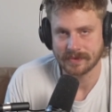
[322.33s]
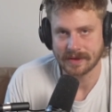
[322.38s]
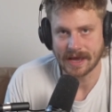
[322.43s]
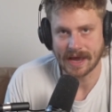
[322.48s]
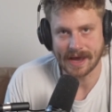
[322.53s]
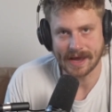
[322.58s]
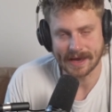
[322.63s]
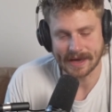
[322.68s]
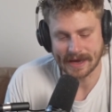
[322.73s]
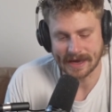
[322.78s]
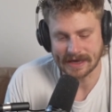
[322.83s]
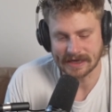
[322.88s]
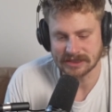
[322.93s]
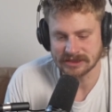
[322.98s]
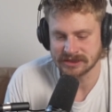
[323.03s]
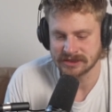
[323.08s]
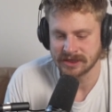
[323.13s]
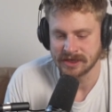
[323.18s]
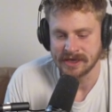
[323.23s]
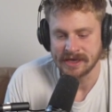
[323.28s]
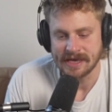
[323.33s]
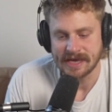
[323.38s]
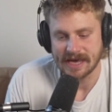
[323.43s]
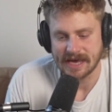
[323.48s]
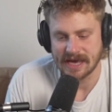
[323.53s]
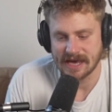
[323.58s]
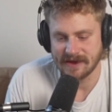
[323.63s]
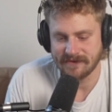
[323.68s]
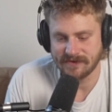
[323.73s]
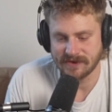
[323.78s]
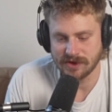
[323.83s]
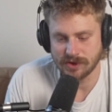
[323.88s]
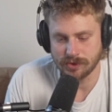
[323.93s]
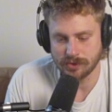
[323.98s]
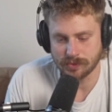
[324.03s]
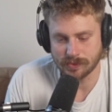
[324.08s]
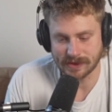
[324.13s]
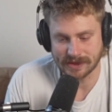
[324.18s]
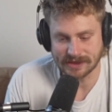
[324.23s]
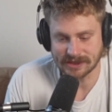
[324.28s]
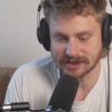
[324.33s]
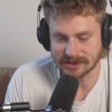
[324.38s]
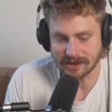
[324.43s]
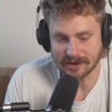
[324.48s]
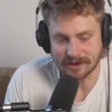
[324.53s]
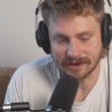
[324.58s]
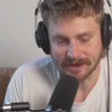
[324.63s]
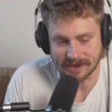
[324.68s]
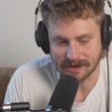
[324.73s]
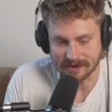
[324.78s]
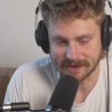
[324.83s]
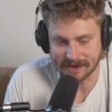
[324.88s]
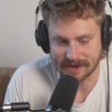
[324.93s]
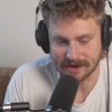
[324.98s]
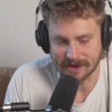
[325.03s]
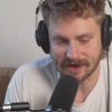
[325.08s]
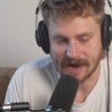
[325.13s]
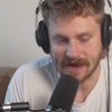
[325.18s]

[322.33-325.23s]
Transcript: Hi, Ash. If you read this on a Little Leader,